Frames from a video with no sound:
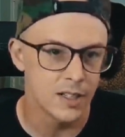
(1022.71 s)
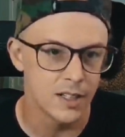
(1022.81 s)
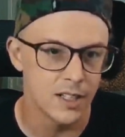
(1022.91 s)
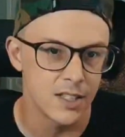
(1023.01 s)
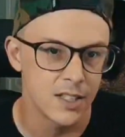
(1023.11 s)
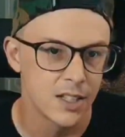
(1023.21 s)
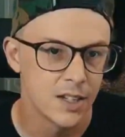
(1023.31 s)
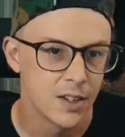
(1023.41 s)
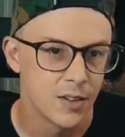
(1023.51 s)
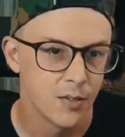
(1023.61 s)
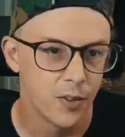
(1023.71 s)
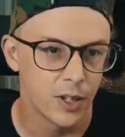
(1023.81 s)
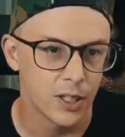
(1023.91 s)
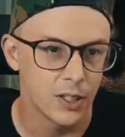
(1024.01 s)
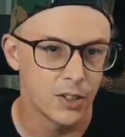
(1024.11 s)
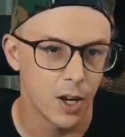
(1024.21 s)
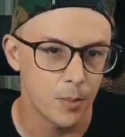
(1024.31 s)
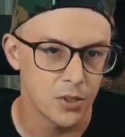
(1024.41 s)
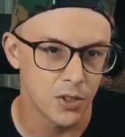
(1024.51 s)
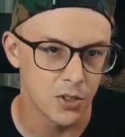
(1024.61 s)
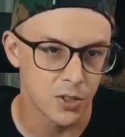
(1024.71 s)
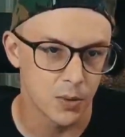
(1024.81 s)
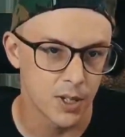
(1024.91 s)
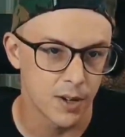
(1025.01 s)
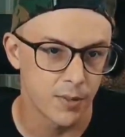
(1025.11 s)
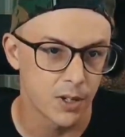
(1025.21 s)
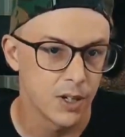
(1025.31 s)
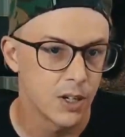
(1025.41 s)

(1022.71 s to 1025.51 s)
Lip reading: these fucking dumpsters or whatever.